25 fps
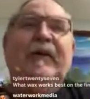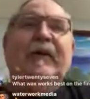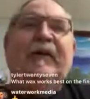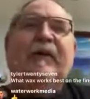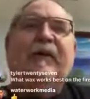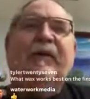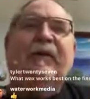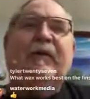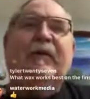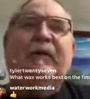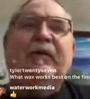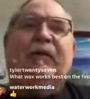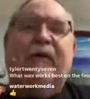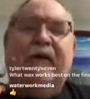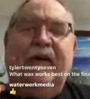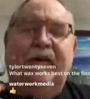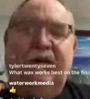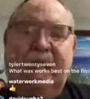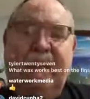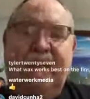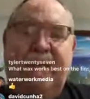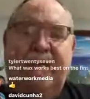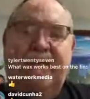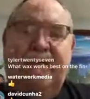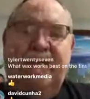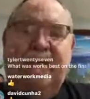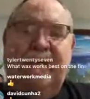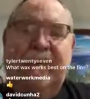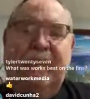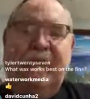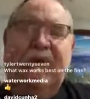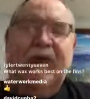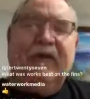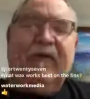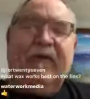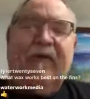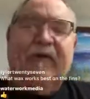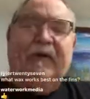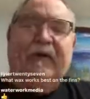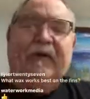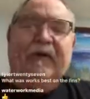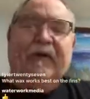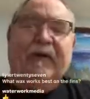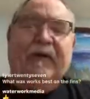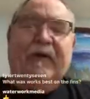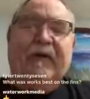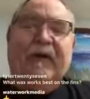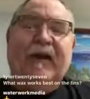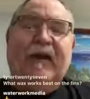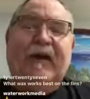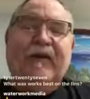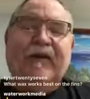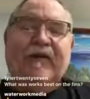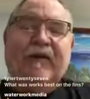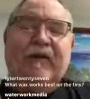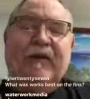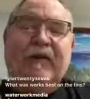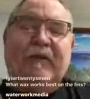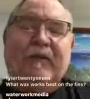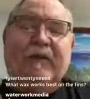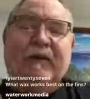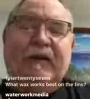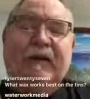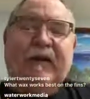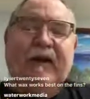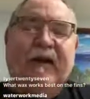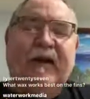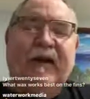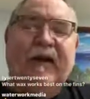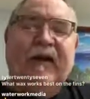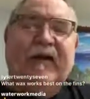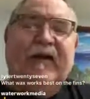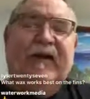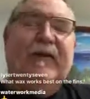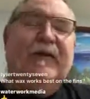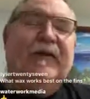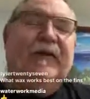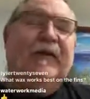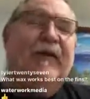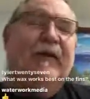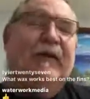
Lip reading: we'll find the best deal on the glass job we can, and